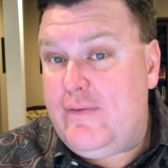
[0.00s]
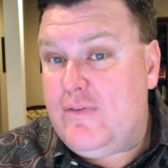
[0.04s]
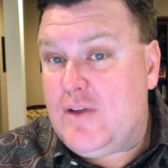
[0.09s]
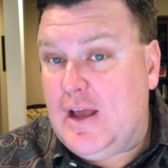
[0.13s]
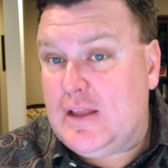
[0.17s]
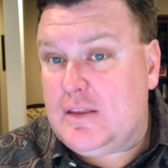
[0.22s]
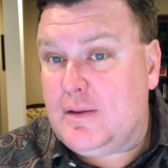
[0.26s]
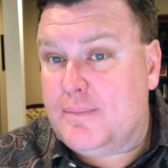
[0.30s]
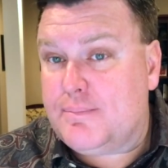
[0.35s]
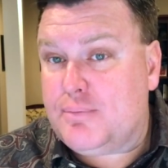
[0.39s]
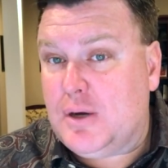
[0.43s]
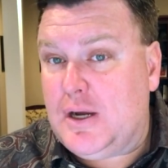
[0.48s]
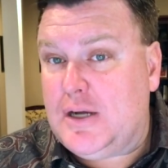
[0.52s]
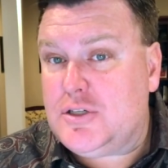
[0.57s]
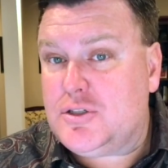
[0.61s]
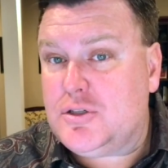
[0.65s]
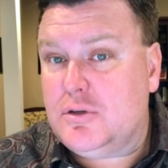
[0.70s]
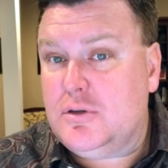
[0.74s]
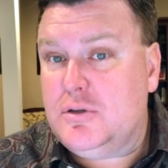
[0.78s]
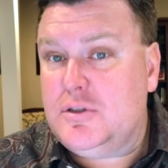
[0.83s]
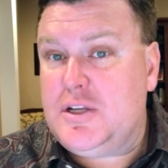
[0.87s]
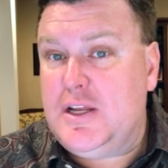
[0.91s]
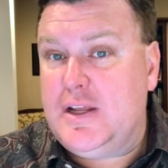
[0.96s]
got the
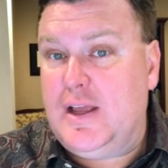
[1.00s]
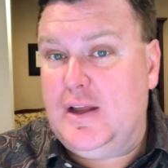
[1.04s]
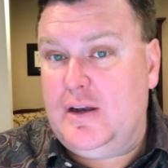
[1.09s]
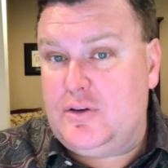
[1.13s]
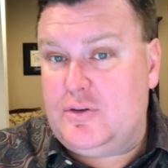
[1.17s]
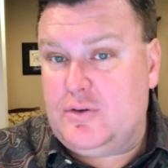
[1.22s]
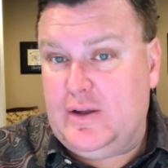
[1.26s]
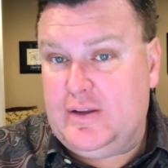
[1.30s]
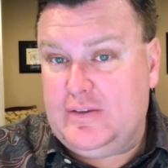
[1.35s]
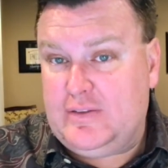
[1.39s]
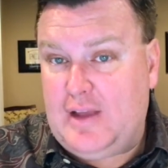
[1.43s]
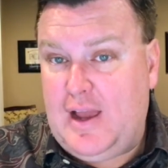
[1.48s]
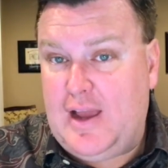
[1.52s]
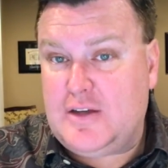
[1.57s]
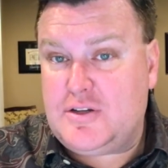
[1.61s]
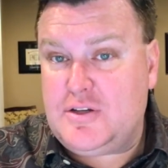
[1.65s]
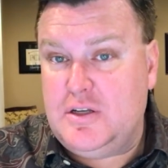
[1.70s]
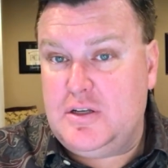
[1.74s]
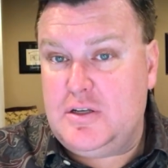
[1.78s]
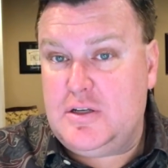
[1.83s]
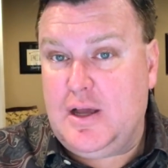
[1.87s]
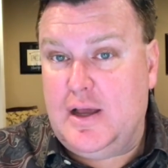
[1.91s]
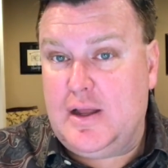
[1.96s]
pressure to get a
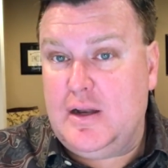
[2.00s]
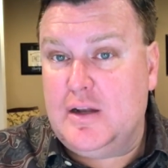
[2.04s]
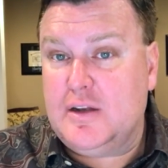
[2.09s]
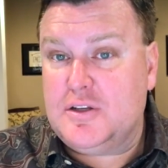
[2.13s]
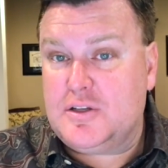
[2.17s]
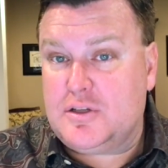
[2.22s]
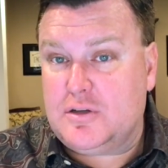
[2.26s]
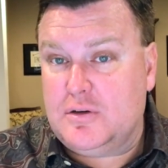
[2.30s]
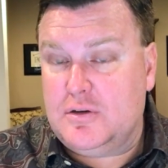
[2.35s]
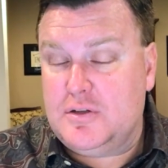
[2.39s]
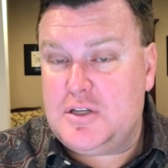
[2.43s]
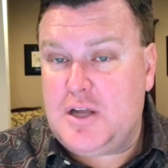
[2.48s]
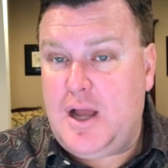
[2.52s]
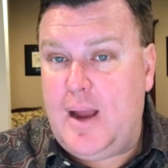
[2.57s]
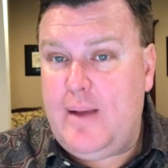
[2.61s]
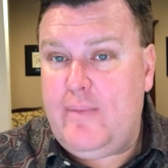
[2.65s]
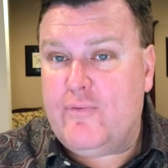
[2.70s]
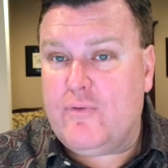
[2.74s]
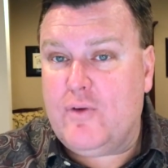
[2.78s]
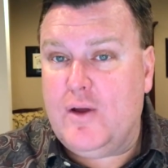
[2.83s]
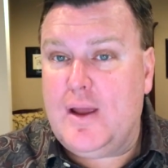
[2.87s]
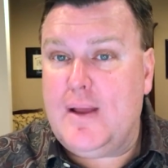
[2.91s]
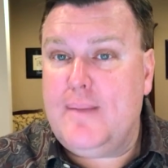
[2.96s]
transaction done in a certain time
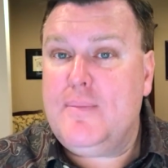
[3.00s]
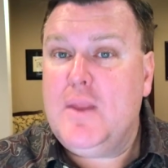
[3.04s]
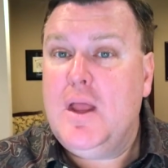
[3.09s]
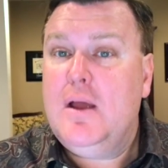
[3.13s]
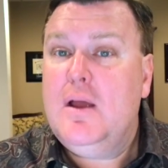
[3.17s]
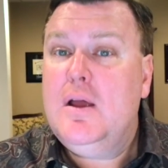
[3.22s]
frame,